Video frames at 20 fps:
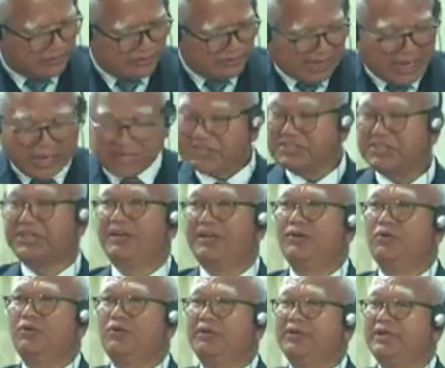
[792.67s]

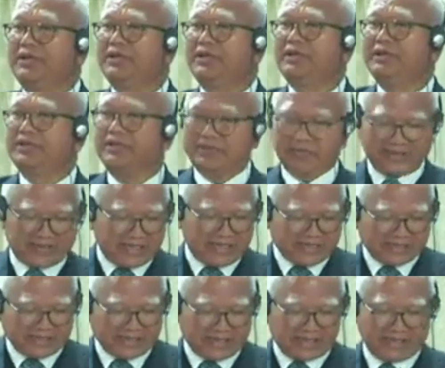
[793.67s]
article, they
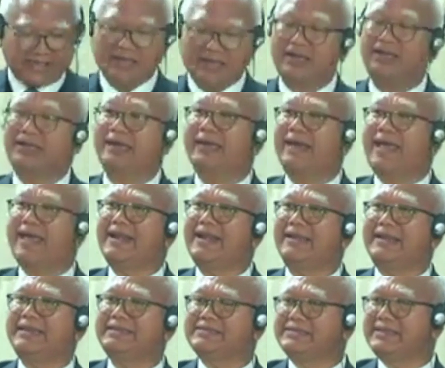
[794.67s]
said that
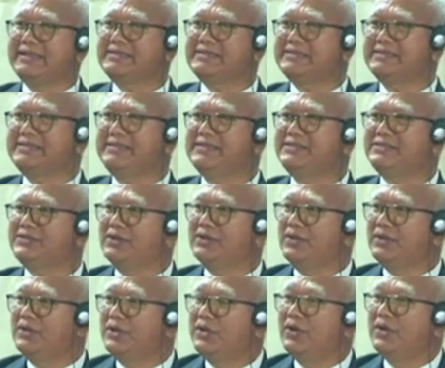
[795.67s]
landlessness is
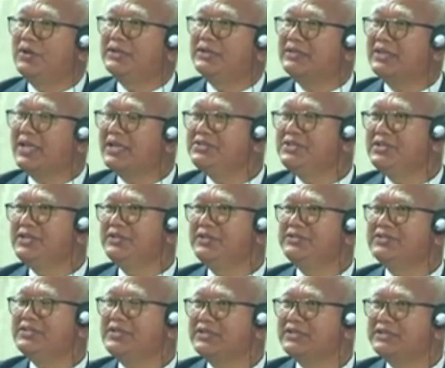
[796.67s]
touching
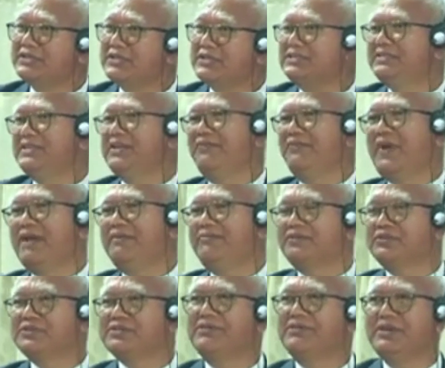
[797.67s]
65 to
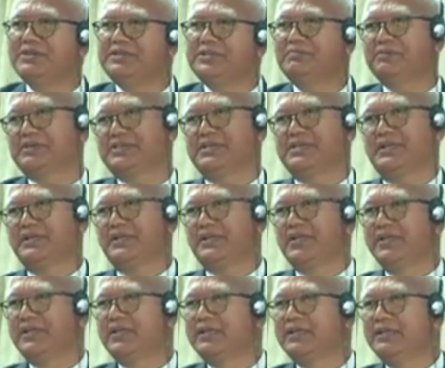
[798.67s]
70%
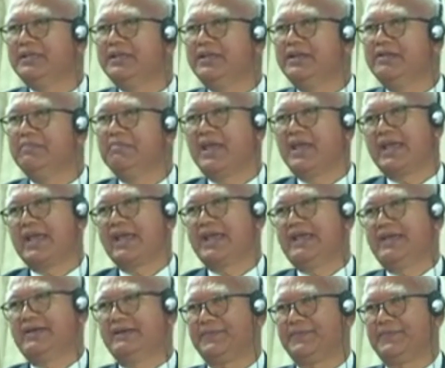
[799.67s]
in Meghalaya.